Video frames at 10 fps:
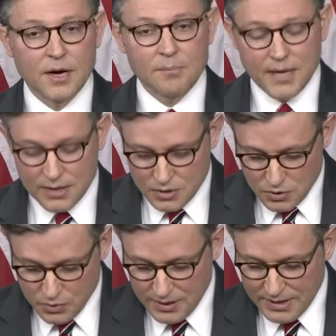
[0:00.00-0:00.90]
A man
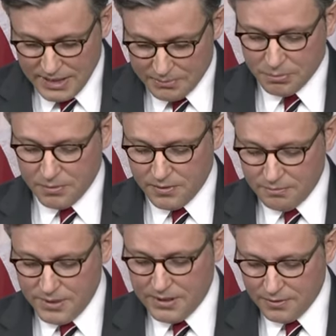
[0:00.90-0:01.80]
too incapable
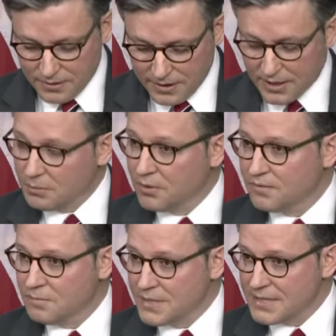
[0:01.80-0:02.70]
of being held accountable
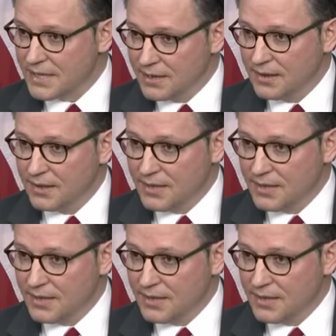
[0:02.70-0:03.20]
for mishandling